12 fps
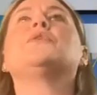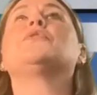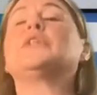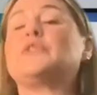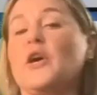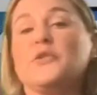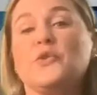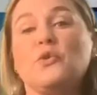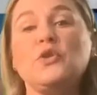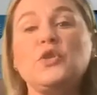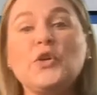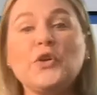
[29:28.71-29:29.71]
There's also
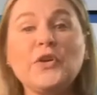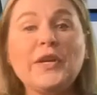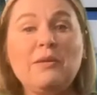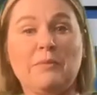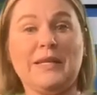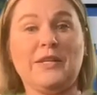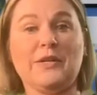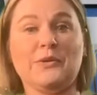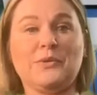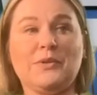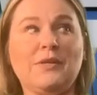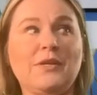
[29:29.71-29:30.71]
learning
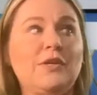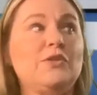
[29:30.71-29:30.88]
menus.